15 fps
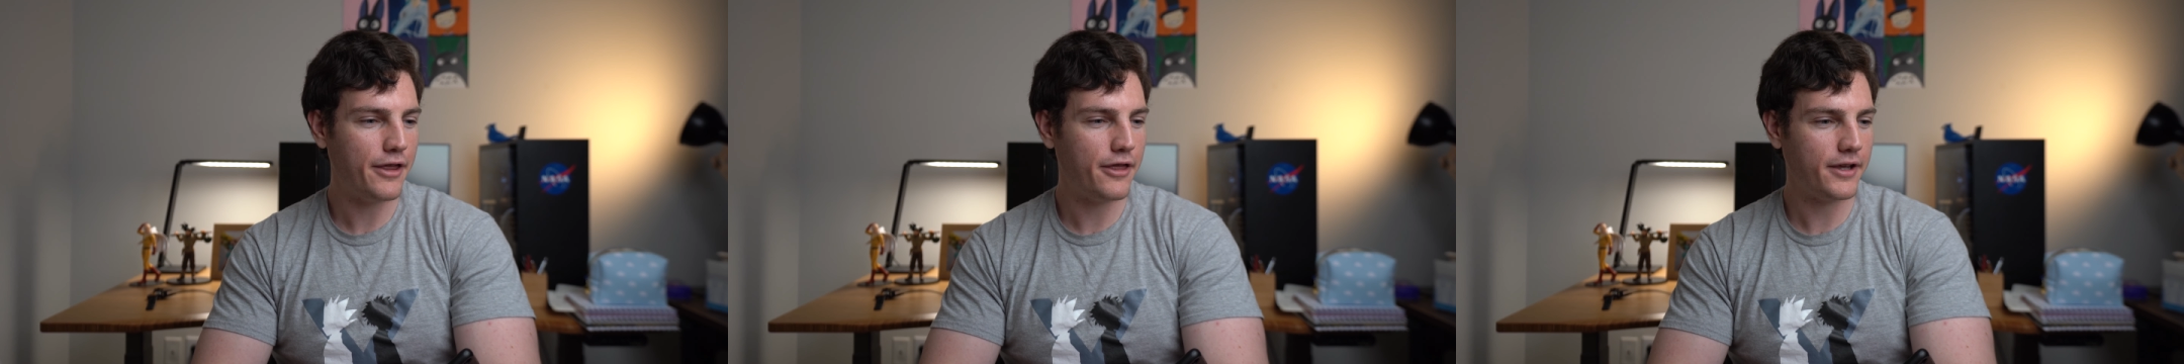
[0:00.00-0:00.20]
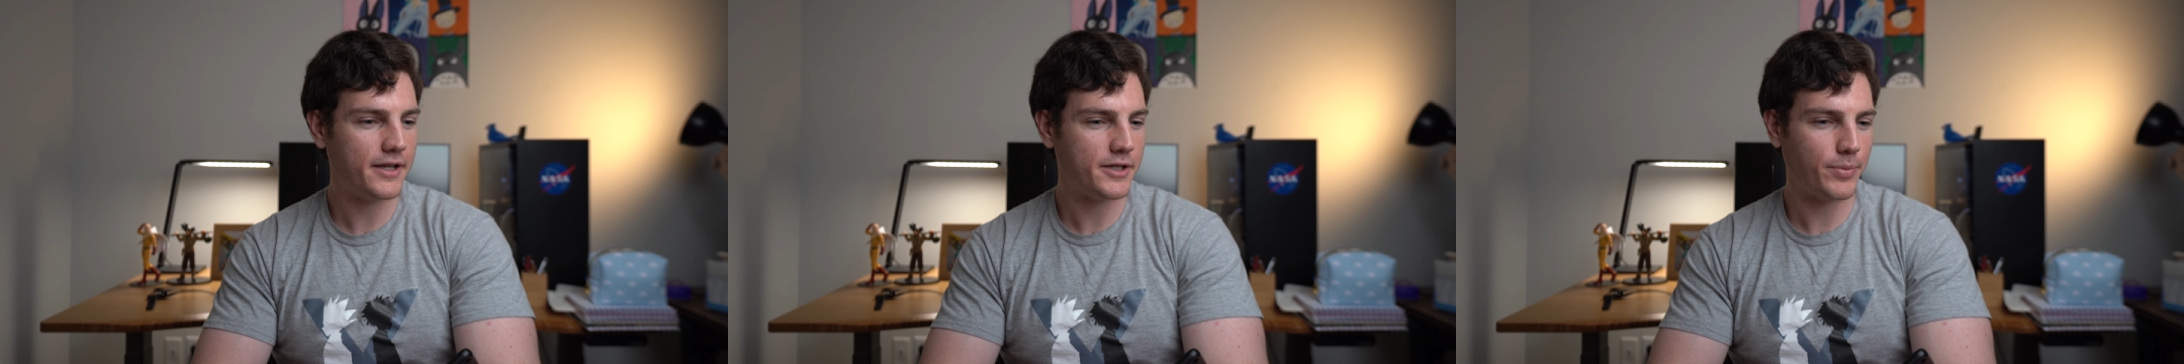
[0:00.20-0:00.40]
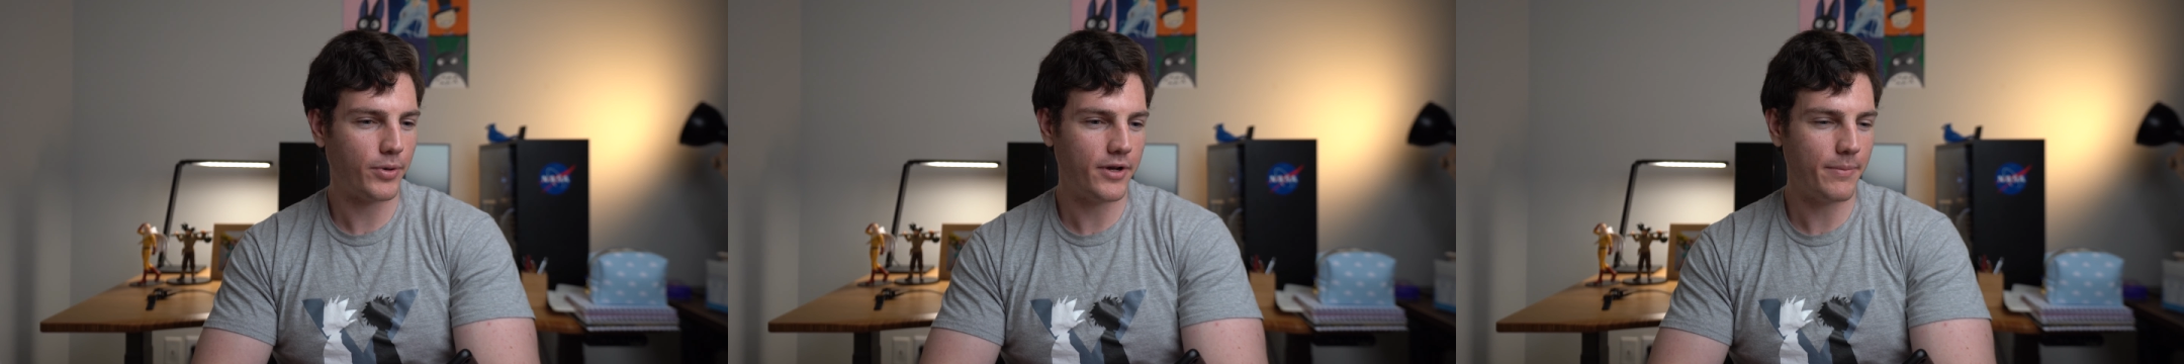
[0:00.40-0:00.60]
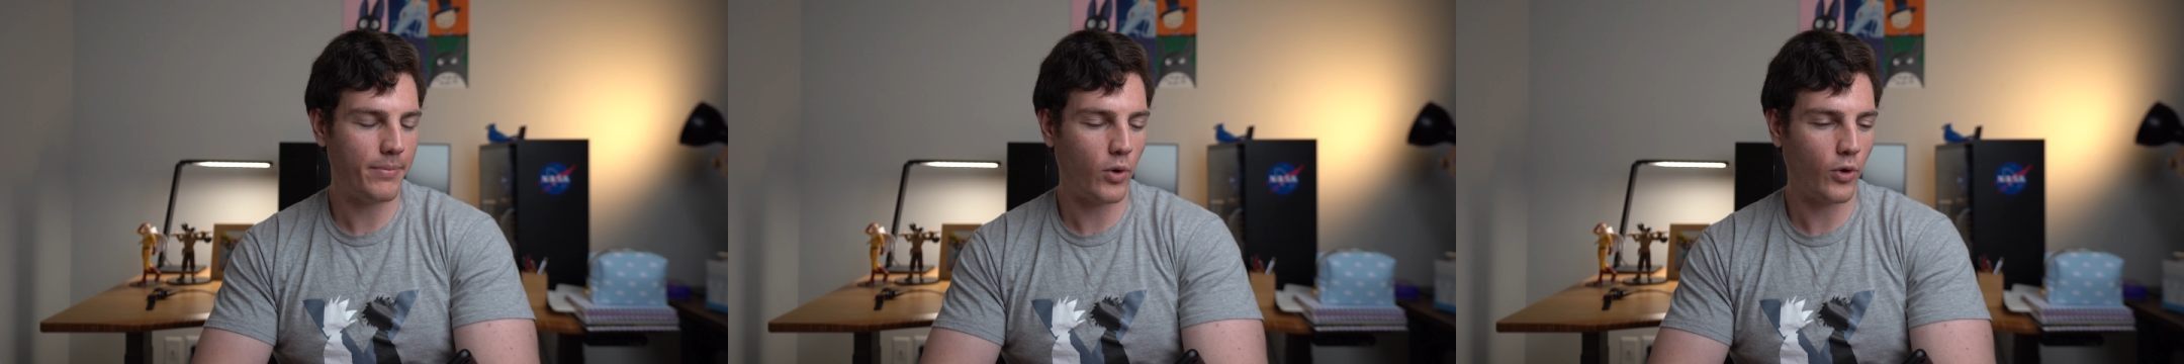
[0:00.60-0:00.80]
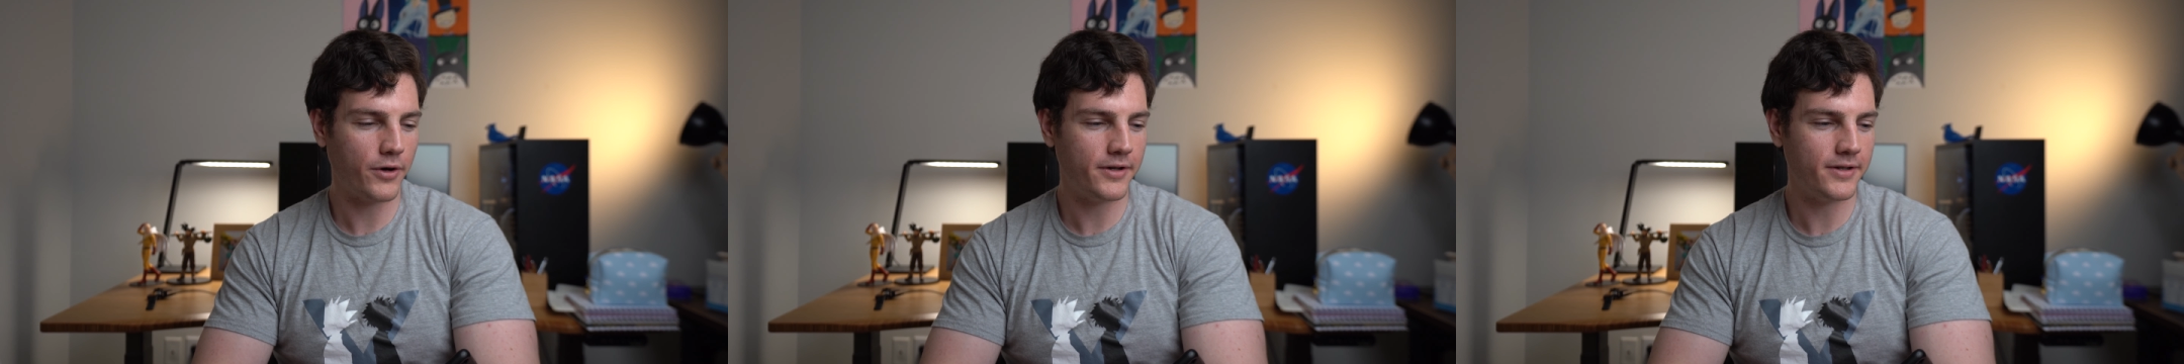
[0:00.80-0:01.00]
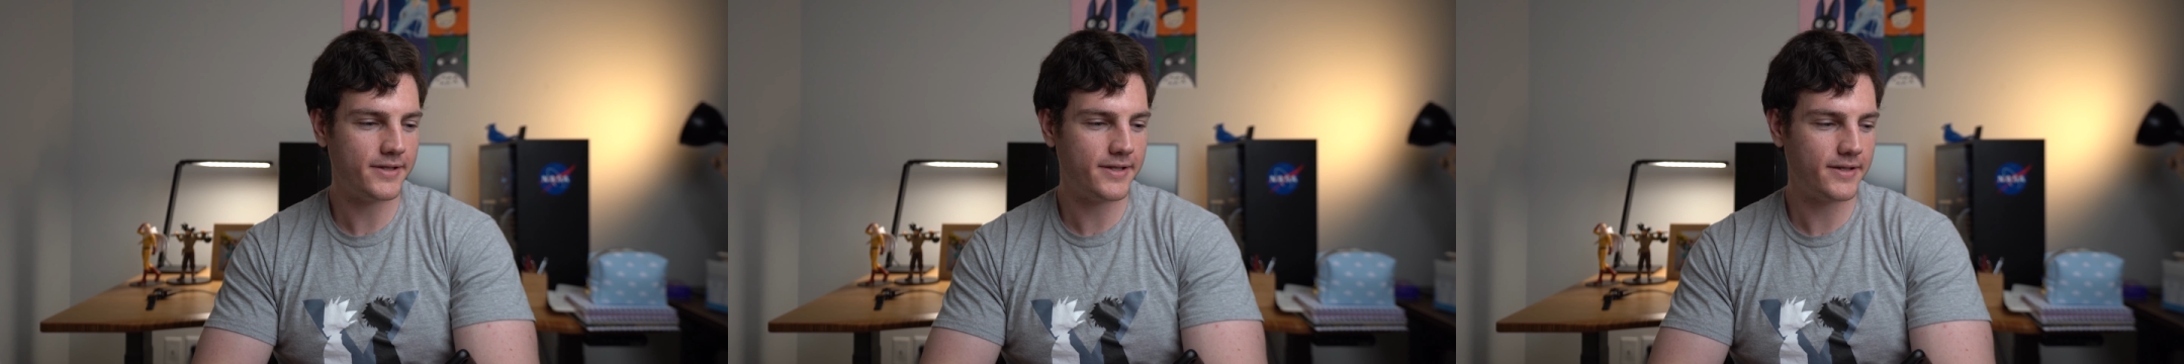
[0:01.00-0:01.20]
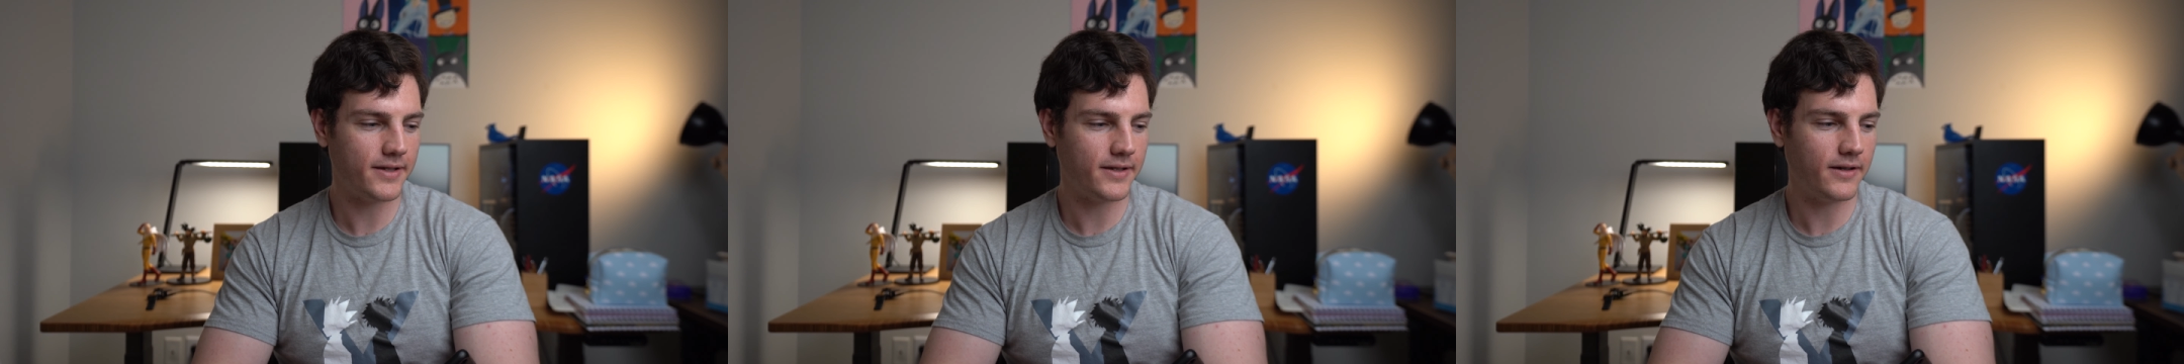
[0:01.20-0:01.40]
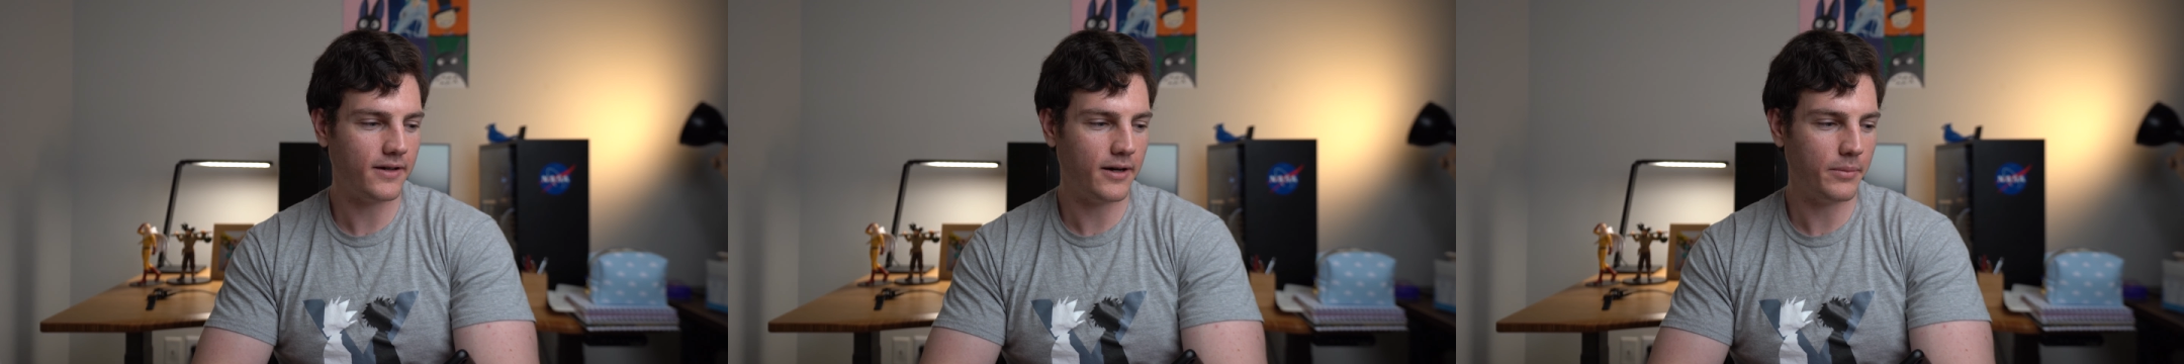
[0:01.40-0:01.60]
think it's pretty important
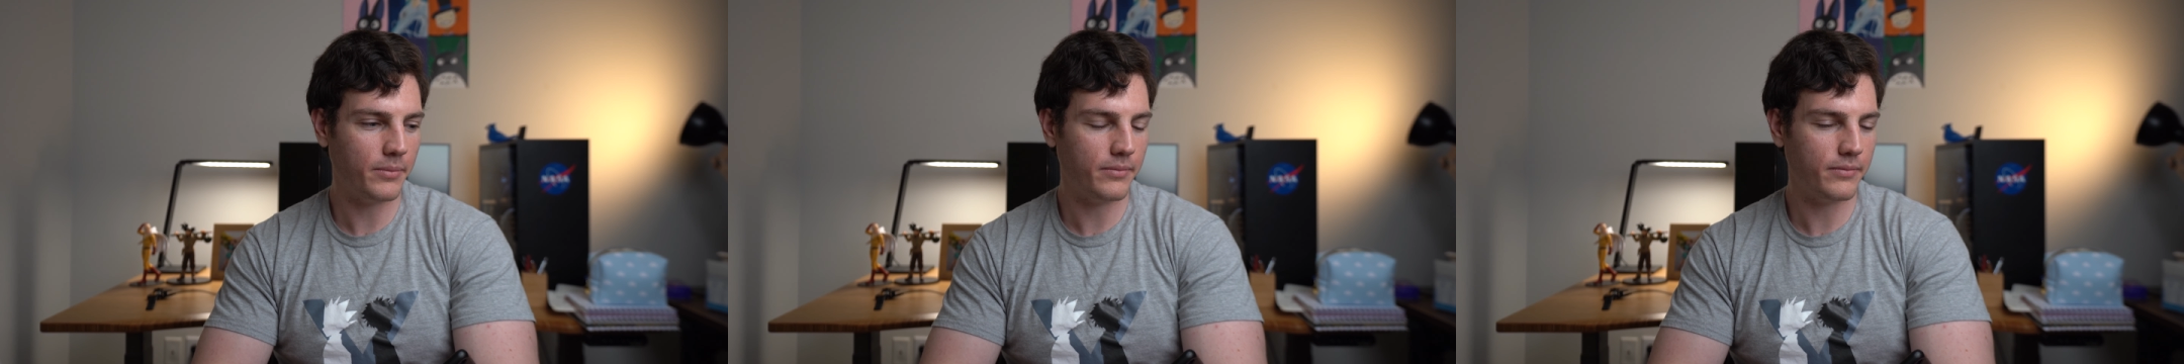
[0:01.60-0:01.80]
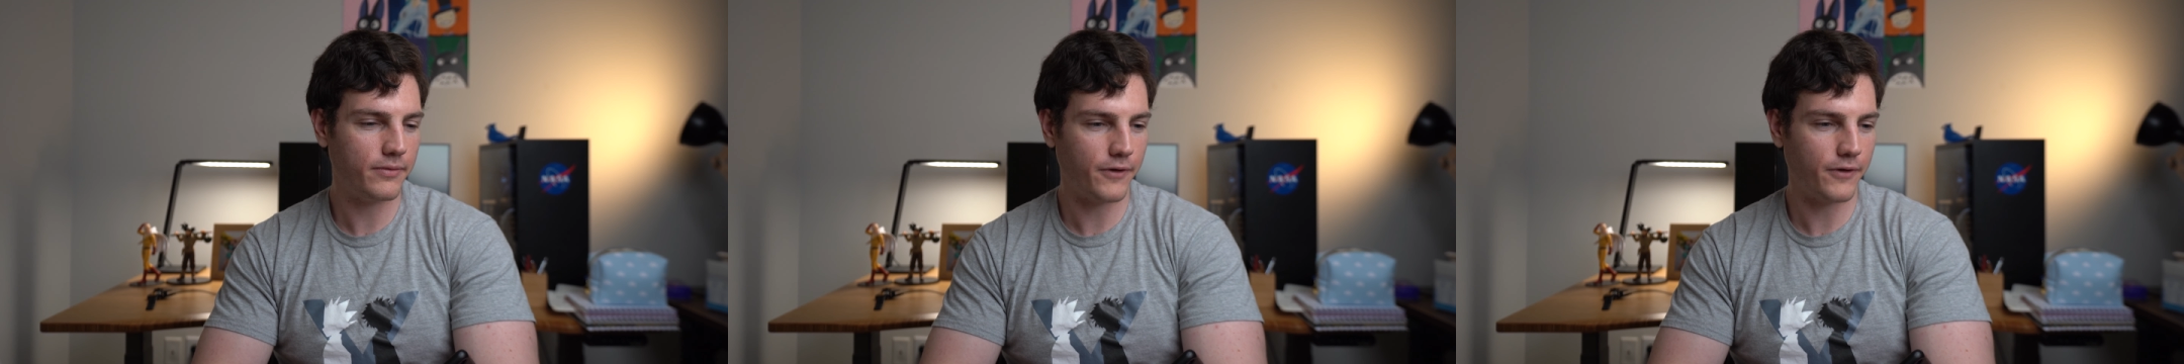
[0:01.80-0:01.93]
um,